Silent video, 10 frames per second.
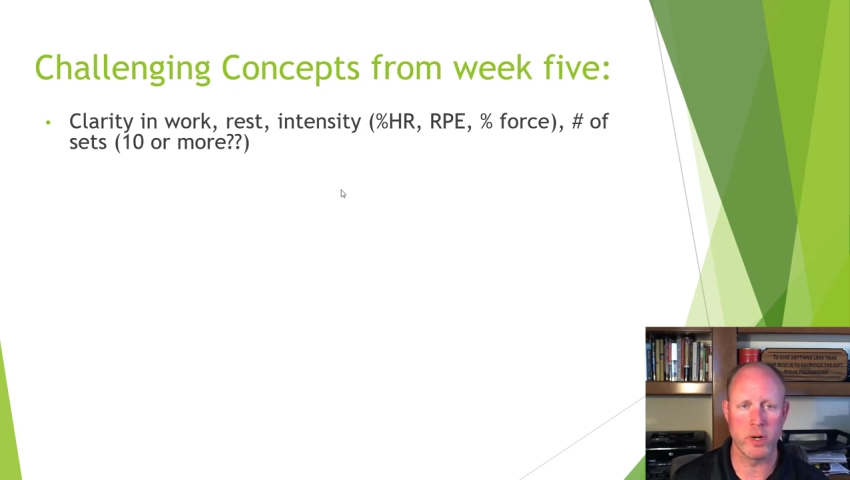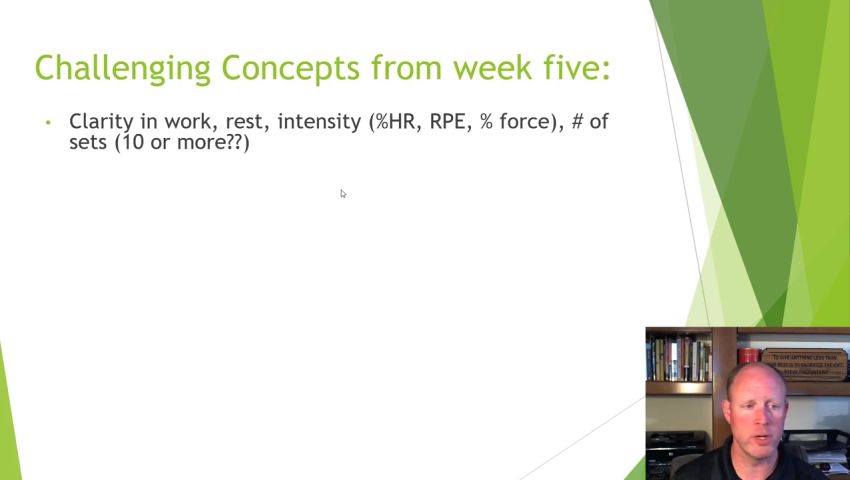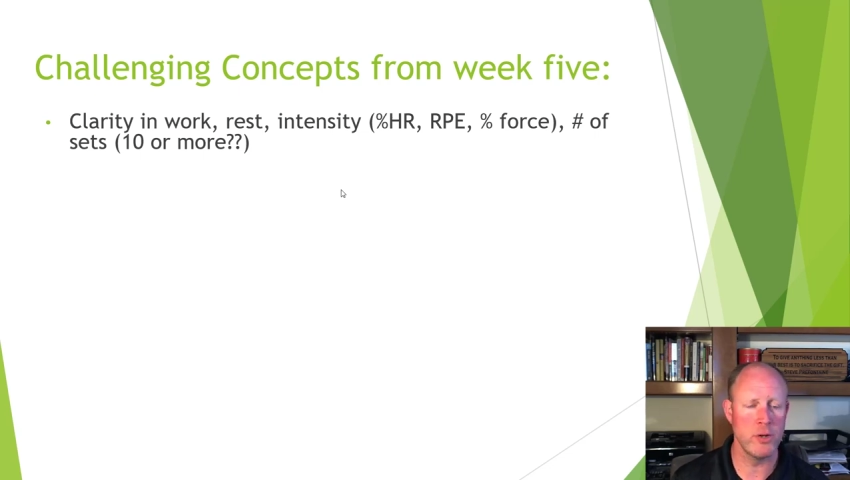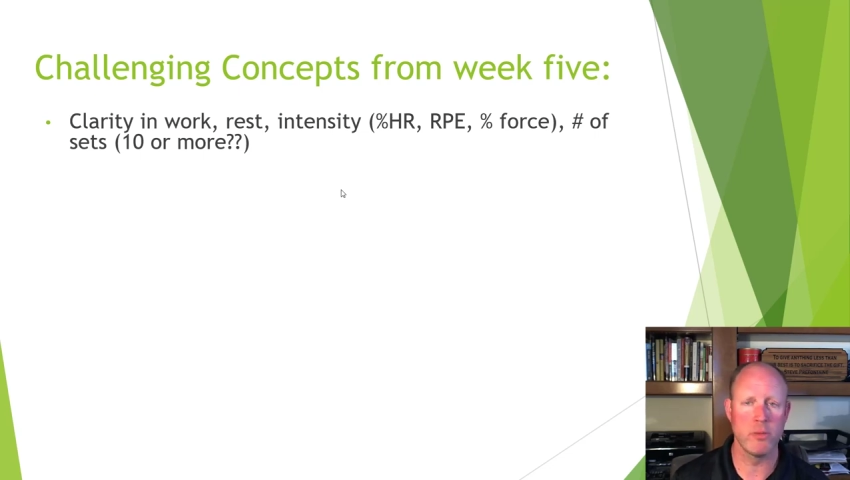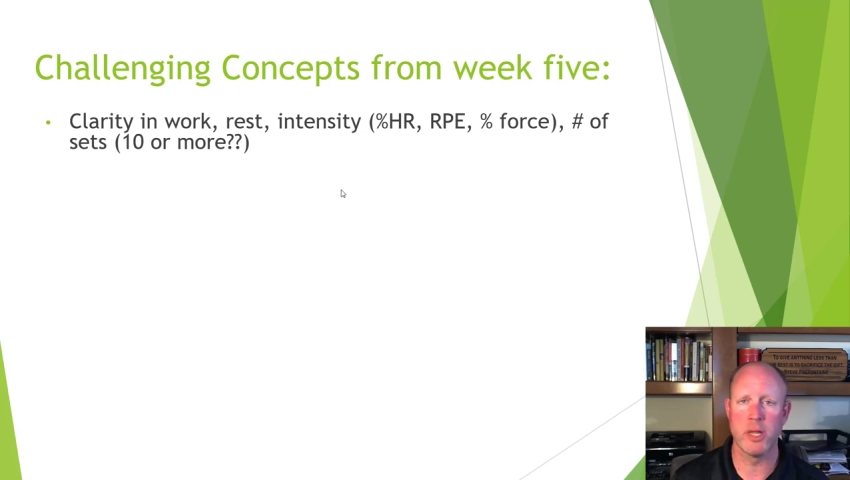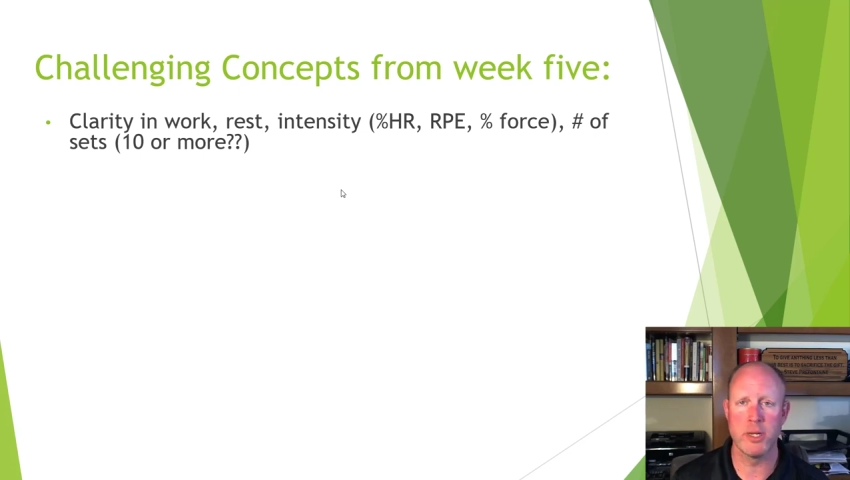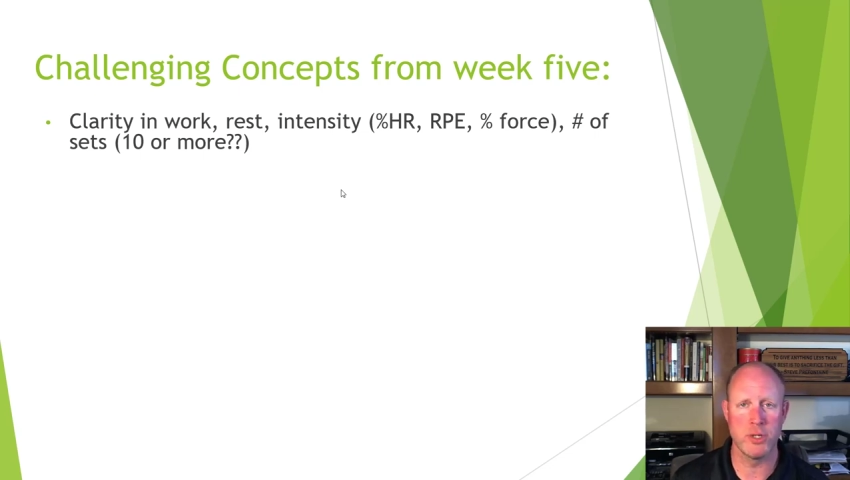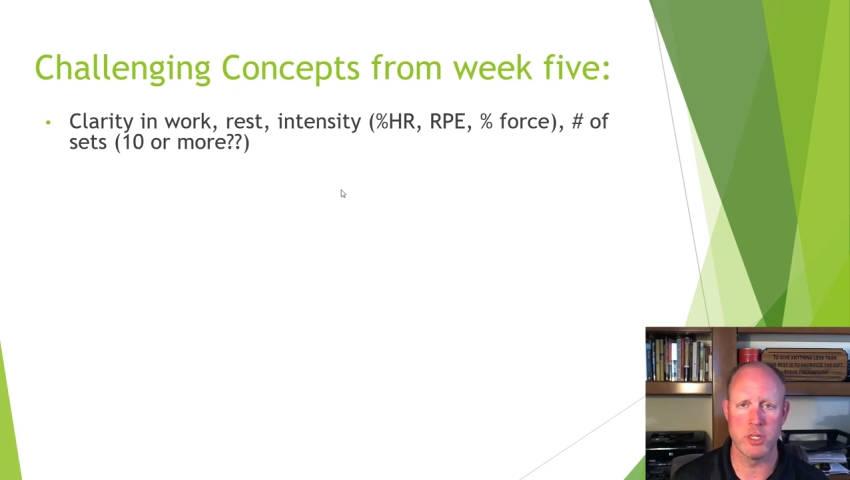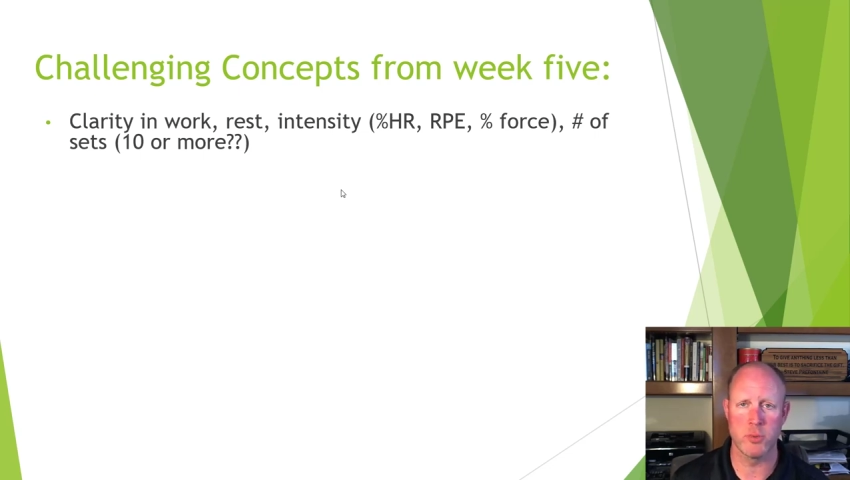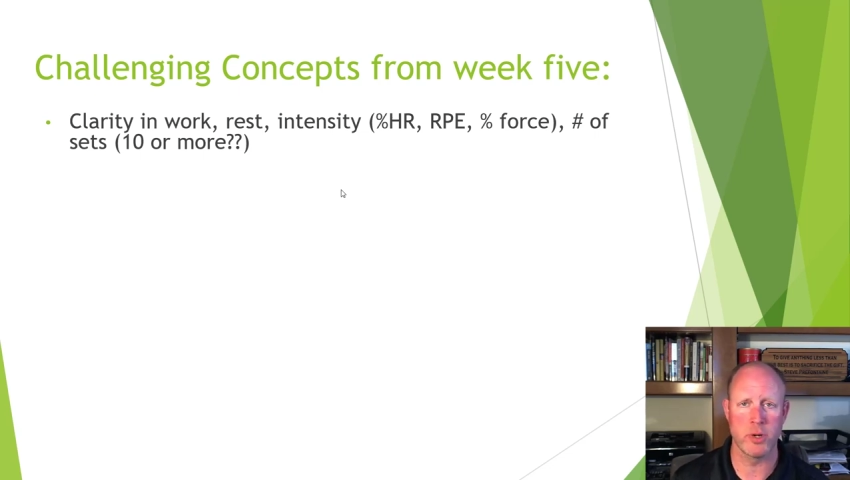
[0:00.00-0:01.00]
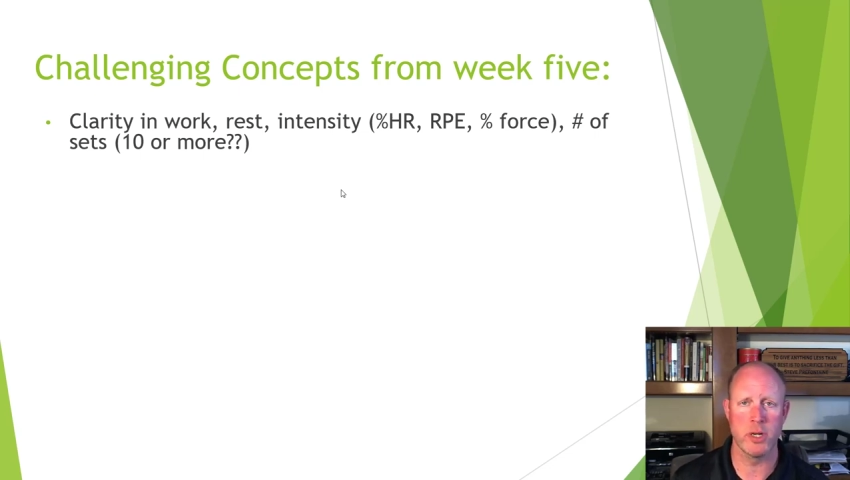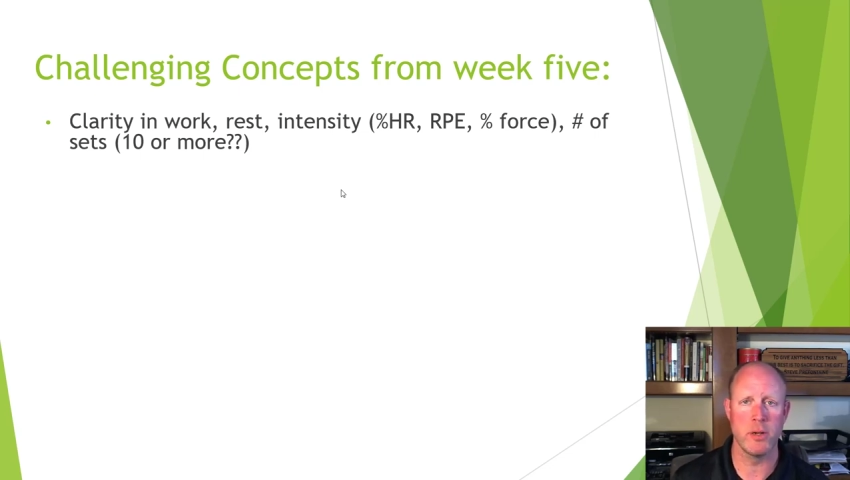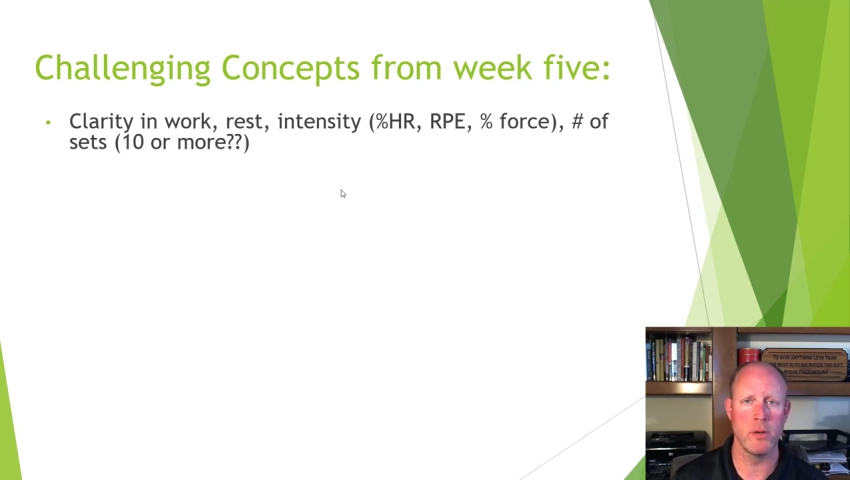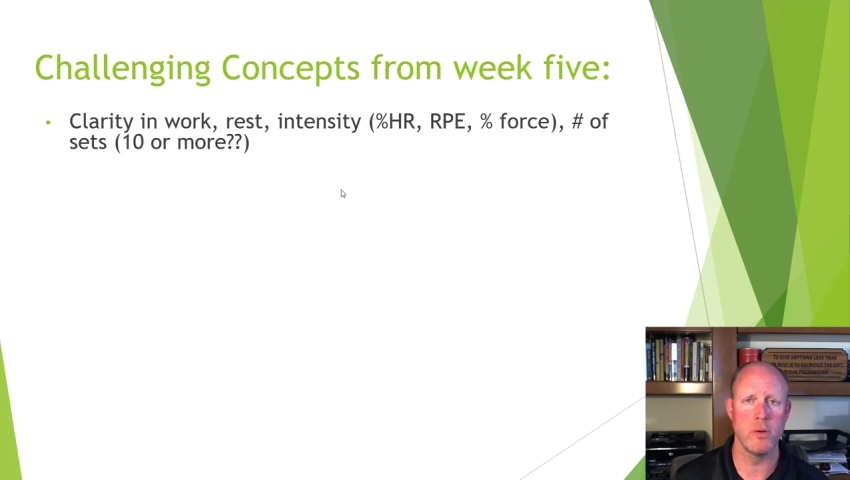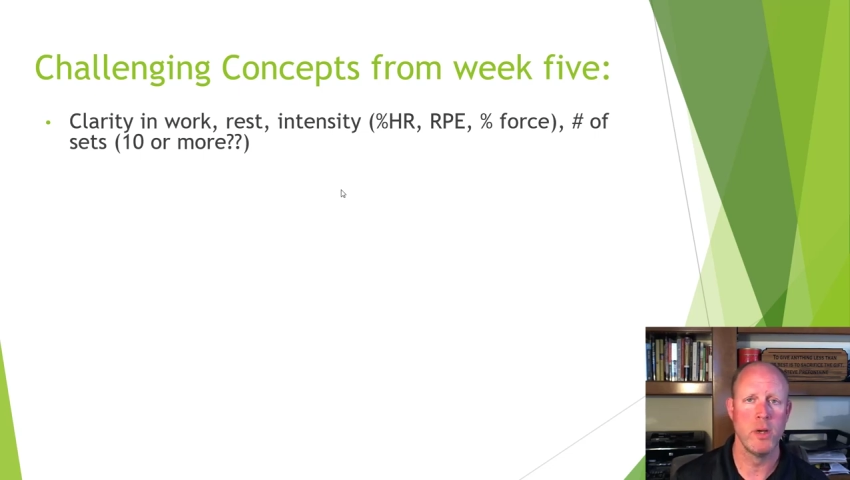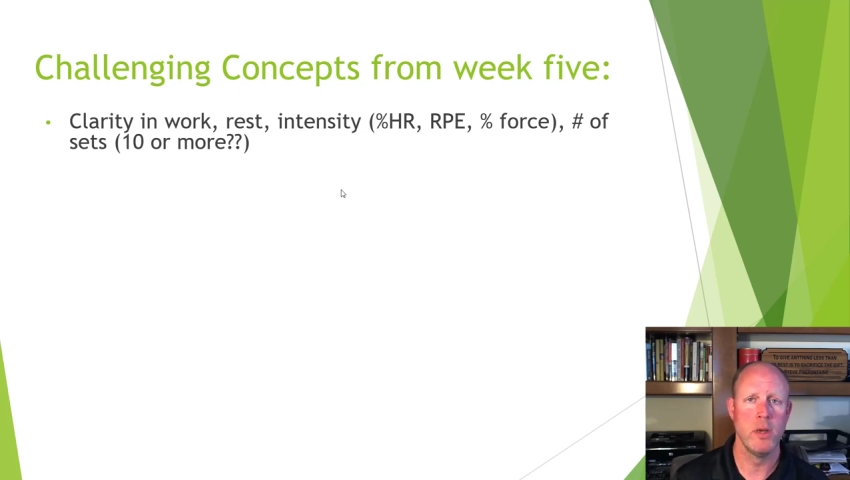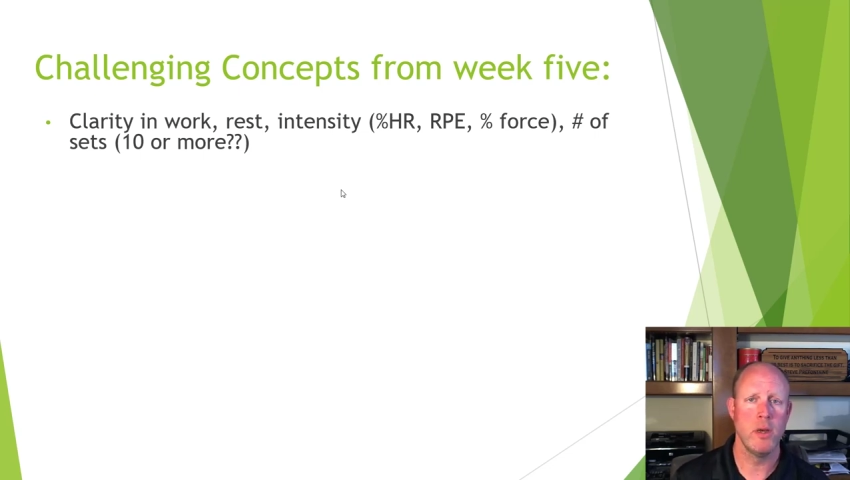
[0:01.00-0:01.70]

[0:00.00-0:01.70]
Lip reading: we're going to do lunges, we're going to do